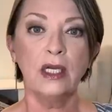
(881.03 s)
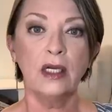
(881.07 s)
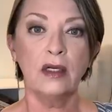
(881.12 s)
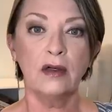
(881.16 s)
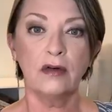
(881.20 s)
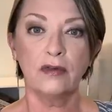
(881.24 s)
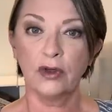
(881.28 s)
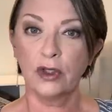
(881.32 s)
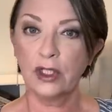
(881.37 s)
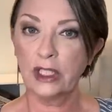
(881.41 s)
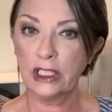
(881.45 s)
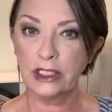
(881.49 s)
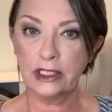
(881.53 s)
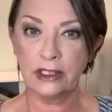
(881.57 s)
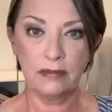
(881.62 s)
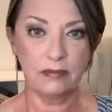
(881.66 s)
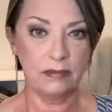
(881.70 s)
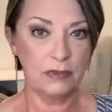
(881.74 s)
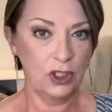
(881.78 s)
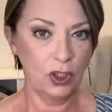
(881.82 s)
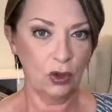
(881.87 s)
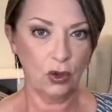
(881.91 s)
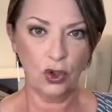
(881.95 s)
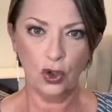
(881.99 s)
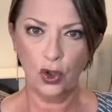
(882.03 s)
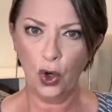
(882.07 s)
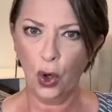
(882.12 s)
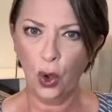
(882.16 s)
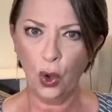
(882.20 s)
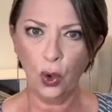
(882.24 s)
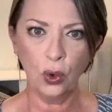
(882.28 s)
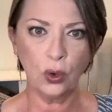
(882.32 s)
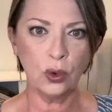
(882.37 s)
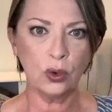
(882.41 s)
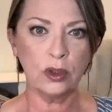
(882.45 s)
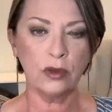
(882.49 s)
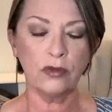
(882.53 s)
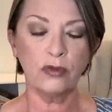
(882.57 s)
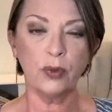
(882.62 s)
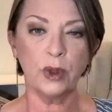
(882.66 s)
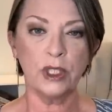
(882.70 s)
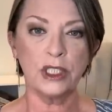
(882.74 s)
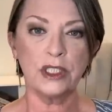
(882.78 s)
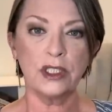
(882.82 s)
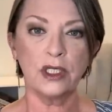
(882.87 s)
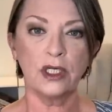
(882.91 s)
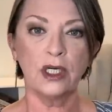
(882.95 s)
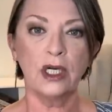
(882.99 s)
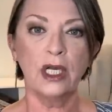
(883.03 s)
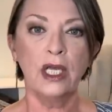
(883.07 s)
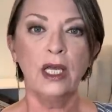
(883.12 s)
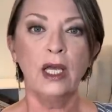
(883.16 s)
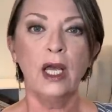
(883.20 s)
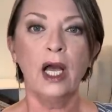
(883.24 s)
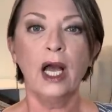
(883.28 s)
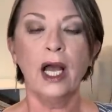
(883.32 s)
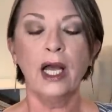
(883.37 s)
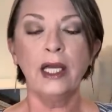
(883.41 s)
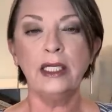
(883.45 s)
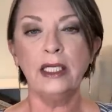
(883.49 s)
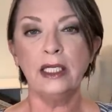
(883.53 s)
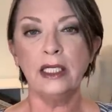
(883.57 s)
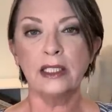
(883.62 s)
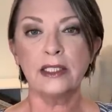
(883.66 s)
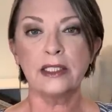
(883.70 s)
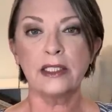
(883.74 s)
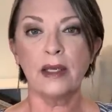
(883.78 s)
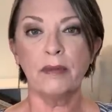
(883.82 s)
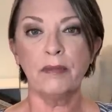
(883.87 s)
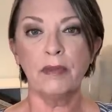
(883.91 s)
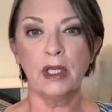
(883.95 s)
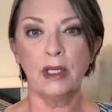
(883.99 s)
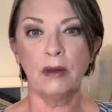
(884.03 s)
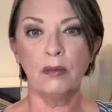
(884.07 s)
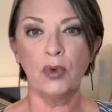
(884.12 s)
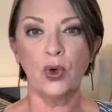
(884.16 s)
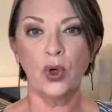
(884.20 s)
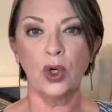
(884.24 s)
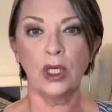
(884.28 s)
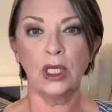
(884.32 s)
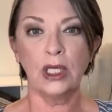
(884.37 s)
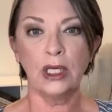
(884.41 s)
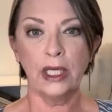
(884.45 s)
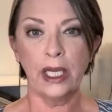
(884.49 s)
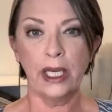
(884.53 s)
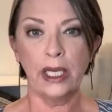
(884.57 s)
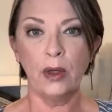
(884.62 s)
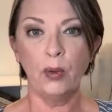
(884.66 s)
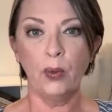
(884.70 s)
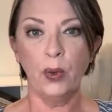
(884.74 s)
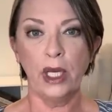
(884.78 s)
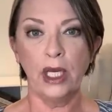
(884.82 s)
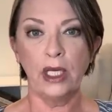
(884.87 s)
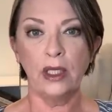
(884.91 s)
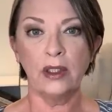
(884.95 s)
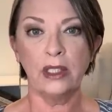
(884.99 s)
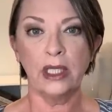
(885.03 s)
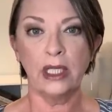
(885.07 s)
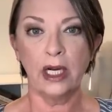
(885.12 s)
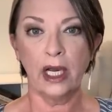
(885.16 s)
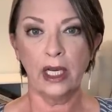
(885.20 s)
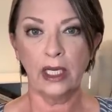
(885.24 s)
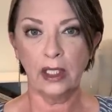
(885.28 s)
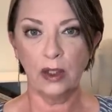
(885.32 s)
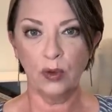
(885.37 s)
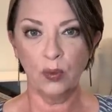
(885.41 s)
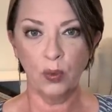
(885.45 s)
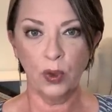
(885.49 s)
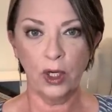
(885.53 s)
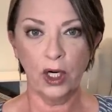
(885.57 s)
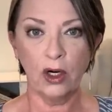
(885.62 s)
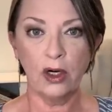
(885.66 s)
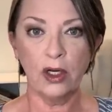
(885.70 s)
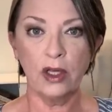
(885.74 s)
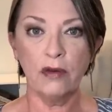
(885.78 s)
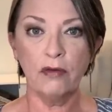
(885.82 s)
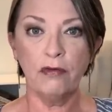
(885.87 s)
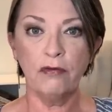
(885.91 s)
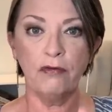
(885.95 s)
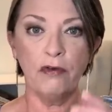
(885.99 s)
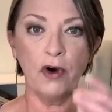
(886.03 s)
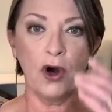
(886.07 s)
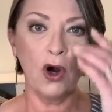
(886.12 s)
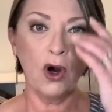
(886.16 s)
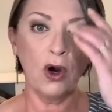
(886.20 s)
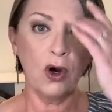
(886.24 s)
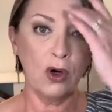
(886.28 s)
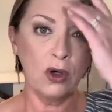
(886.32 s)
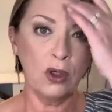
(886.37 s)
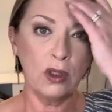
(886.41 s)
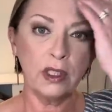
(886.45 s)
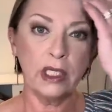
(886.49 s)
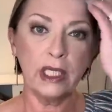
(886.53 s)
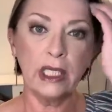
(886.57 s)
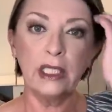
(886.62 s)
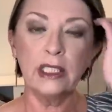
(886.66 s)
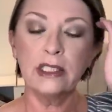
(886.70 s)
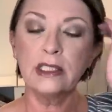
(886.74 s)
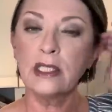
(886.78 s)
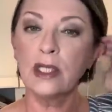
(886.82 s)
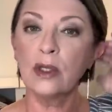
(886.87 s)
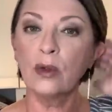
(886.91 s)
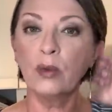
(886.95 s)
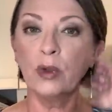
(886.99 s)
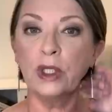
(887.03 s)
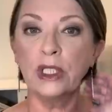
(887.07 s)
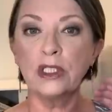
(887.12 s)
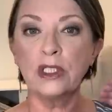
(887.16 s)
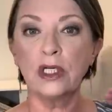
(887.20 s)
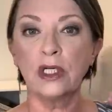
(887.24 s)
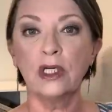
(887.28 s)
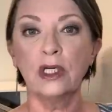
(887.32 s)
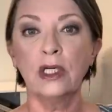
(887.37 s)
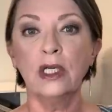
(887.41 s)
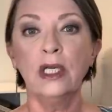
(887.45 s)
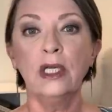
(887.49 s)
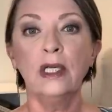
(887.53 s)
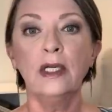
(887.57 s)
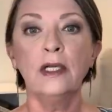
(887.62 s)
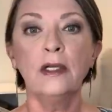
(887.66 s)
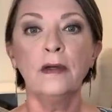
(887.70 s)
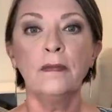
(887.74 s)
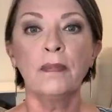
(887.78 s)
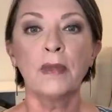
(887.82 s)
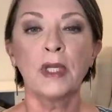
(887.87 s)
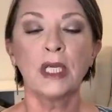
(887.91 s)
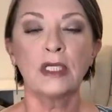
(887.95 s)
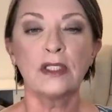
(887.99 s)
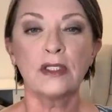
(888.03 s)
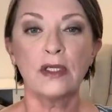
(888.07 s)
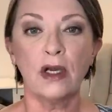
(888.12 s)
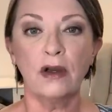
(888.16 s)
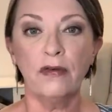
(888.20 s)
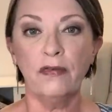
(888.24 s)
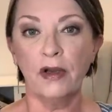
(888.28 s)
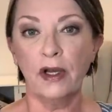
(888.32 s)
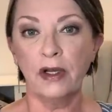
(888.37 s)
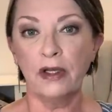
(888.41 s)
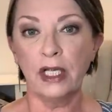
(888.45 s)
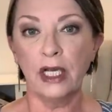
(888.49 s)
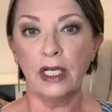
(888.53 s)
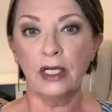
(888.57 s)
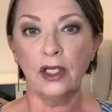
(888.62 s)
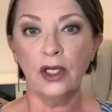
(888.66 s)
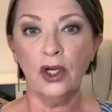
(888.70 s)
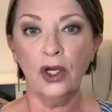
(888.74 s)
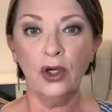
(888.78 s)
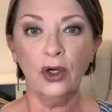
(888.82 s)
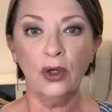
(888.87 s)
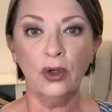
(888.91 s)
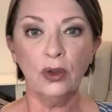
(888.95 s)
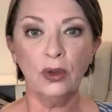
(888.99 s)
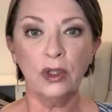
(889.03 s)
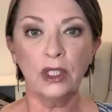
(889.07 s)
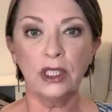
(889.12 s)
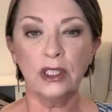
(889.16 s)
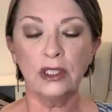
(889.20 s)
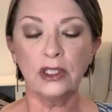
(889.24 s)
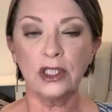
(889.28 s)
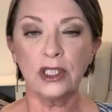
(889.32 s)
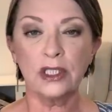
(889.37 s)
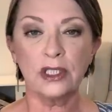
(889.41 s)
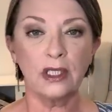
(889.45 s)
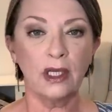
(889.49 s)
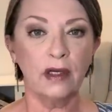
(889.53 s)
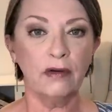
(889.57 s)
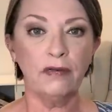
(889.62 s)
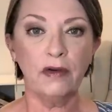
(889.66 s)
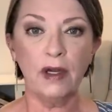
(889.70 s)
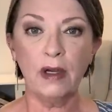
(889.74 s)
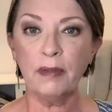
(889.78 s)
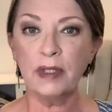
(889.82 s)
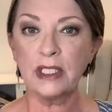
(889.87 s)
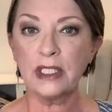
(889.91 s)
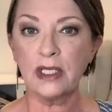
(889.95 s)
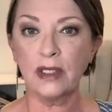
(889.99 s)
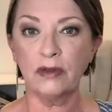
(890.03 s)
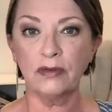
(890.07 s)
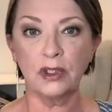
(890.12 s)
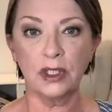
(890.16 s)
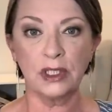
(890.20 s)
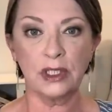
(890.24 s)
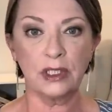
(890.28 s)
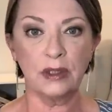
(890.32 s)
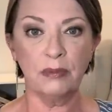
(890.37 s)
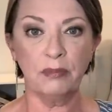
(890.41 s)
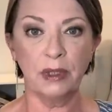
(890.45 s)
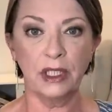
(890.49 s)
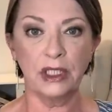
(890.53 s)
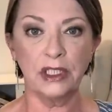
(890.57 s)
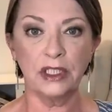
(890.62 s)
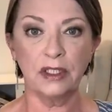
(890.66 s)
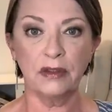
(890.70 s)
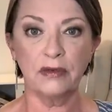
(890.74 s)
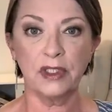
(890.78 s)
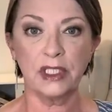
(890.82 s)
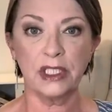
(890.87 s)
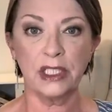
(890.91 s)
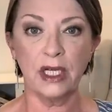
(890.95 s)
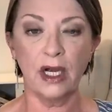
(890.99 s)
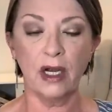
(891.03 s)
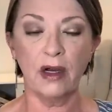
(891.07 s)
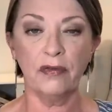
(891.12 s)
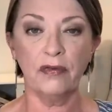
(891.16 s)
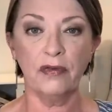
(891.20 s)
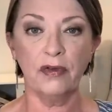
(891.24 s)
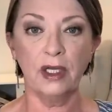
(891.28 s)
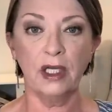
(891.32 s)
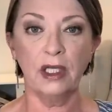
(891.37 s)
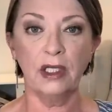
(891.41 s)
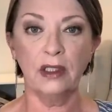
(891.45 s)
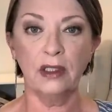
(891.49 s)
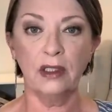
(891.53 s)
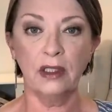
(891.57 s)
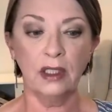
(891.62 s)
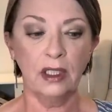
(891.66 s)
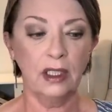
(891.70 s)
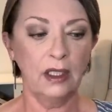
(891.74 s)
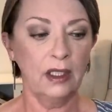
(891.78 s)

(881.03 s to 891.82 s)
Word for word: for in the you know cold of winter. I needed something more lightweight that I can wear in the fall into the winter. So I found that coat and just, I found myself just a bunch of stuff. And